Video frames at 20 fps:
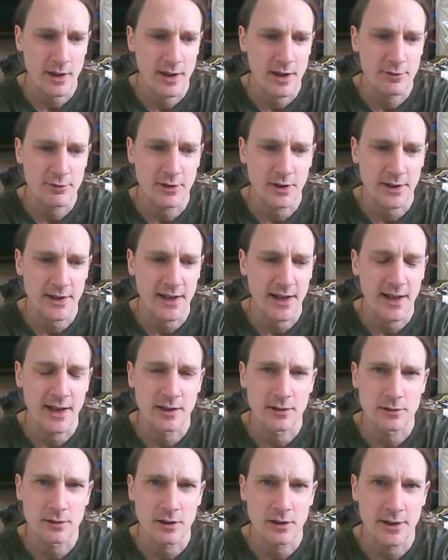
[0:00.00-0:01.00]
if I
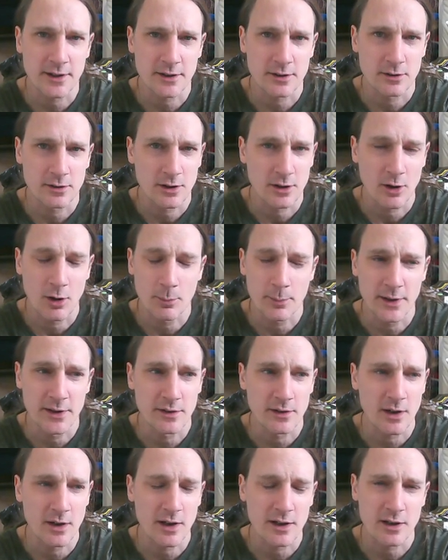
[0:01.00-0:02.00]
get, like, a
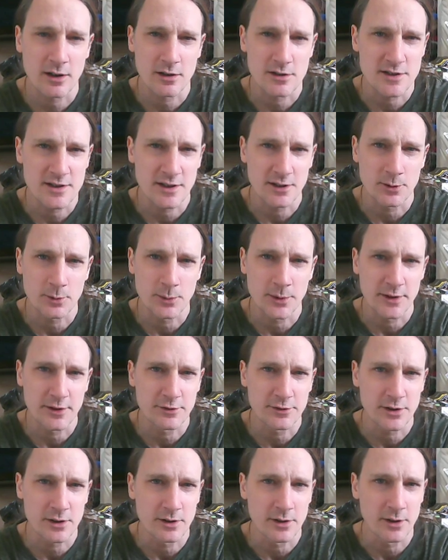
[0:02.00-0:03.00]
comment that I can't deal with,
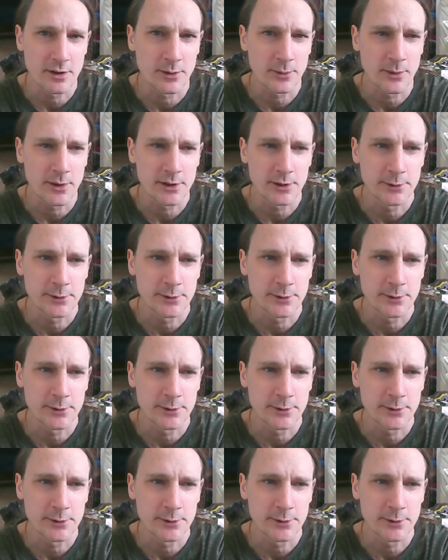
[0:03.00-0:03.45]
you know,